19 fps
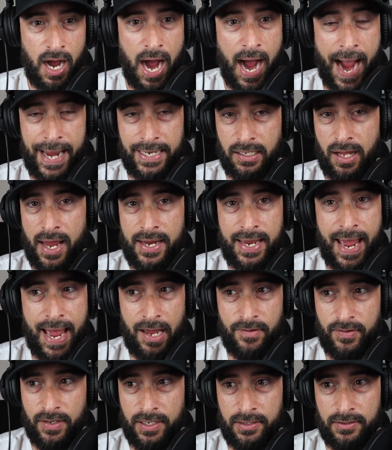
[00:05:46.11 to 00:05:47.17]
I like
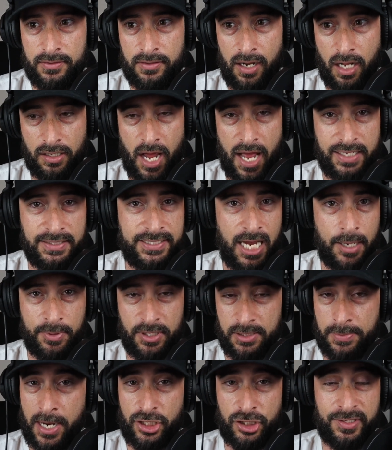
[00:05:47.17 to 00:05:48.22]
having a lot of depth,
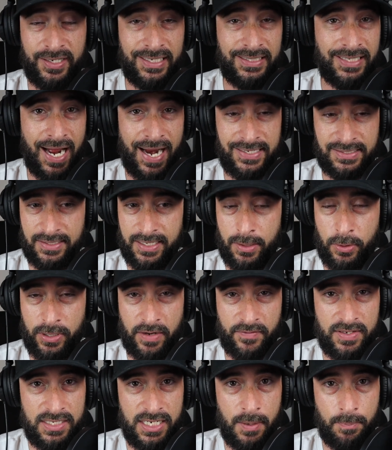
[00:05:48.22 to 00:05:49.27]
especially in a Dynasty League when you
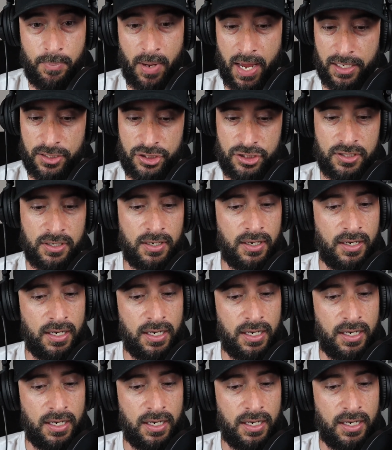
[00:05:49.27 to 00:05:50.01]
have a deep bench.